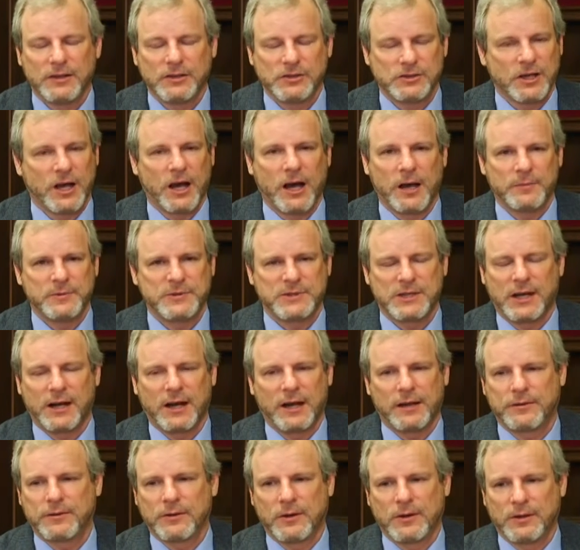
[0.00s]
jobs that
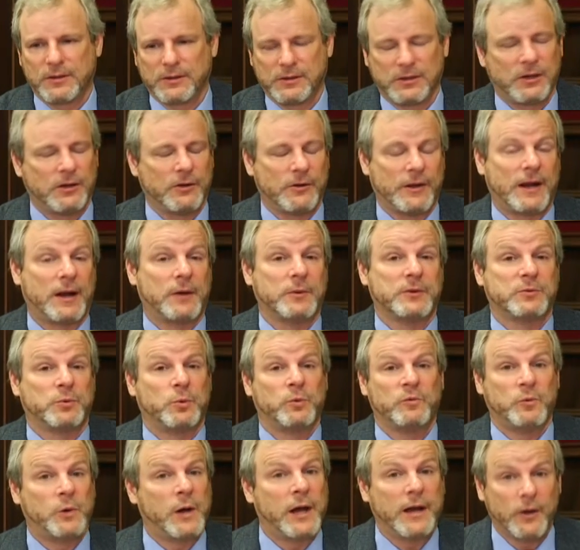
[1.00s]
I thought, you know, that I was
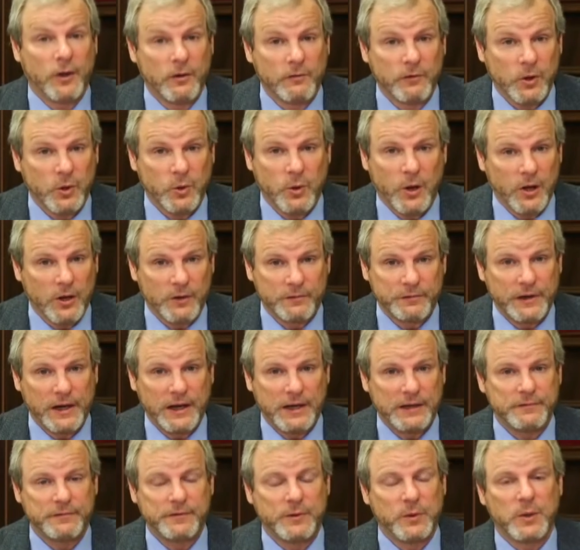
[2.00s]
way
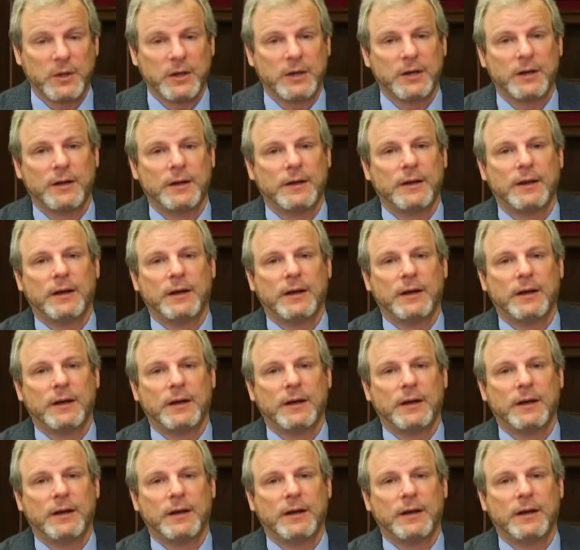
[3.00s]
overqualified for.